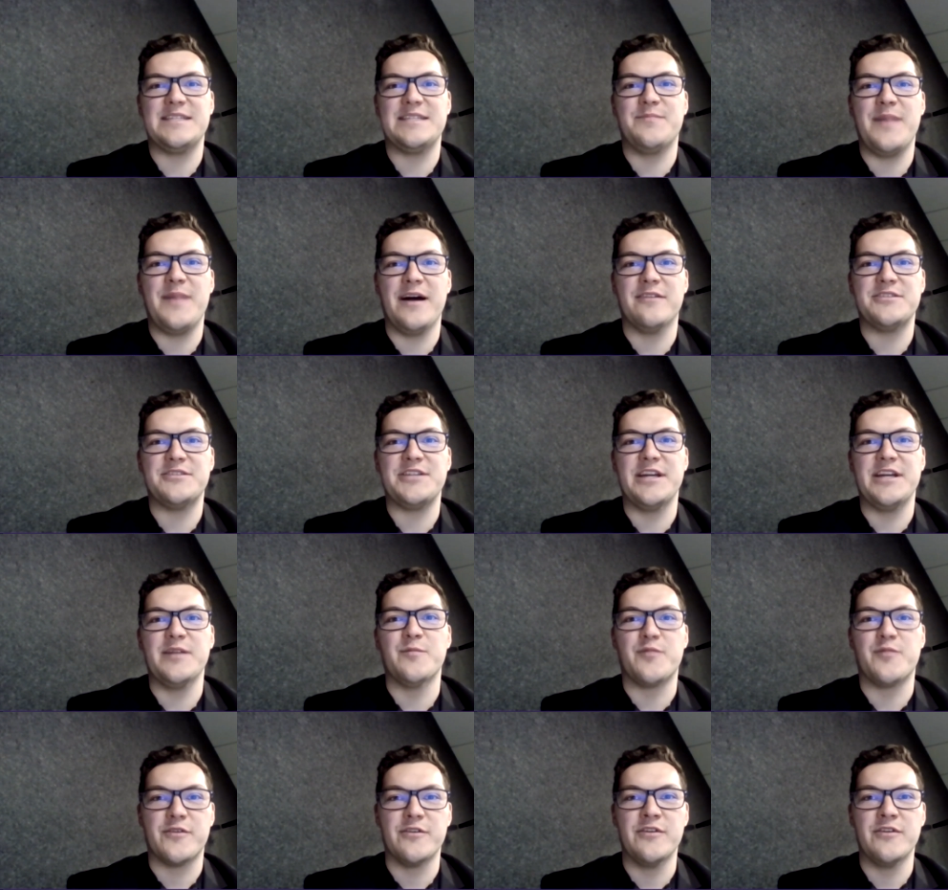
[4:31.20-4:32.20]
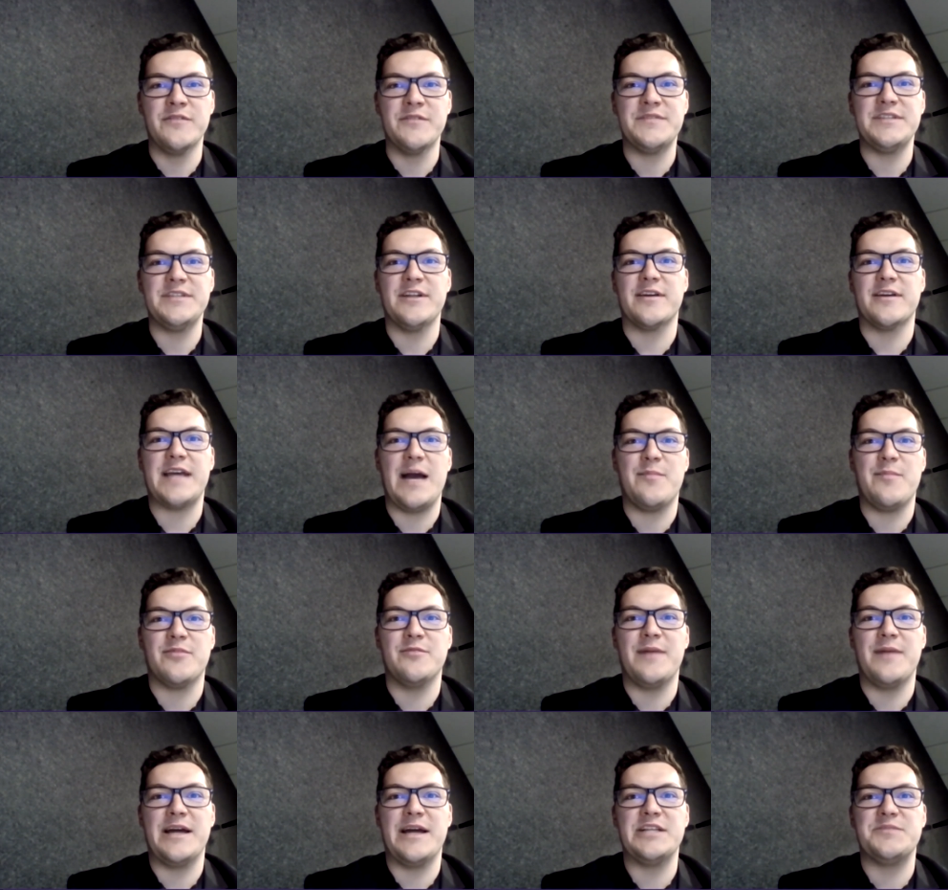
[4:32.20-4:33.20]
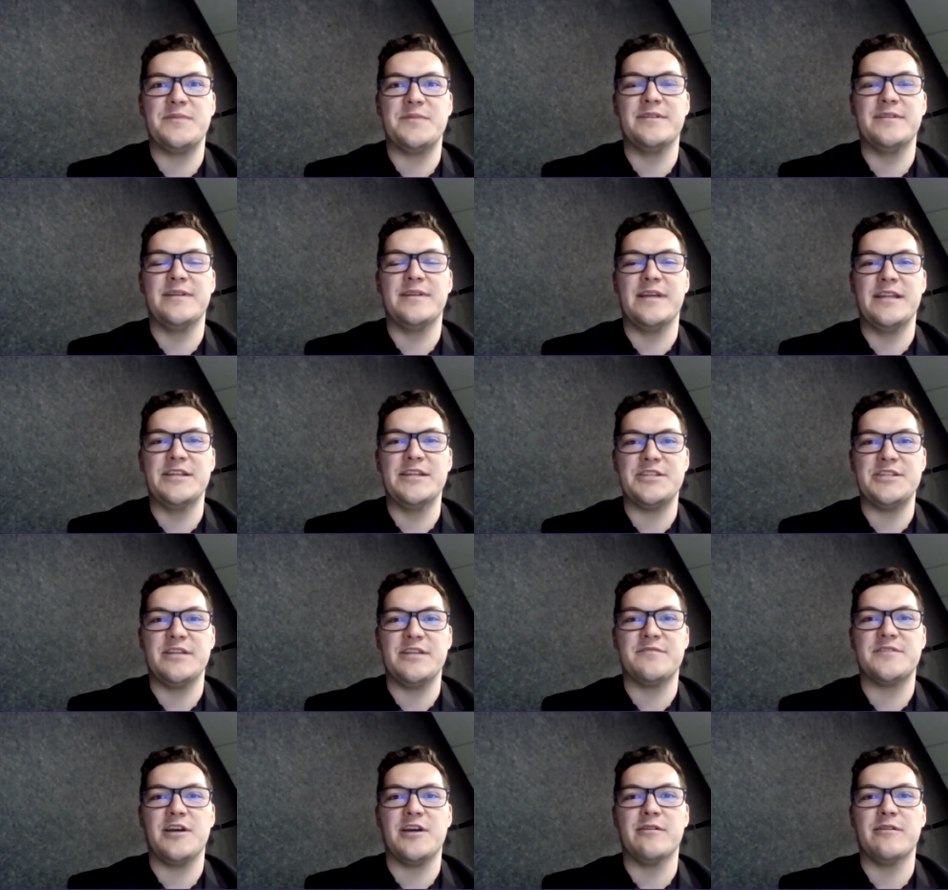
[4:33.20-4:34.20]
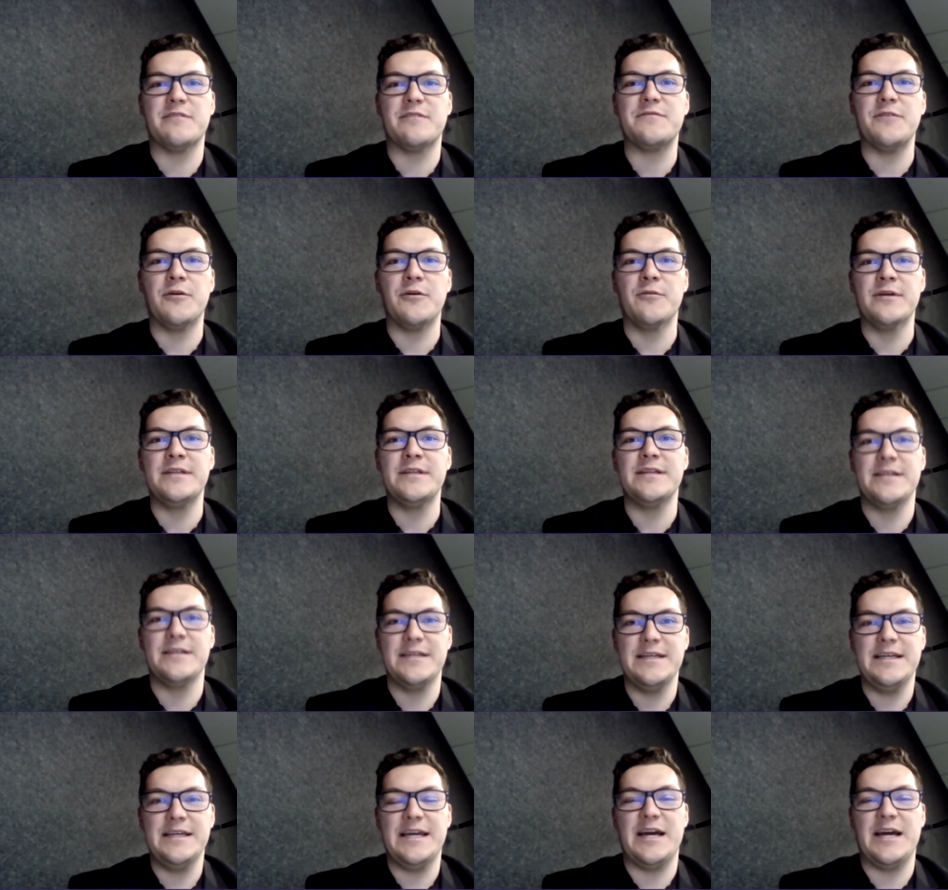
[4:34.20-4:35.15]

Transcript: as the balance sheet improves, you know, capital management initiatives going forward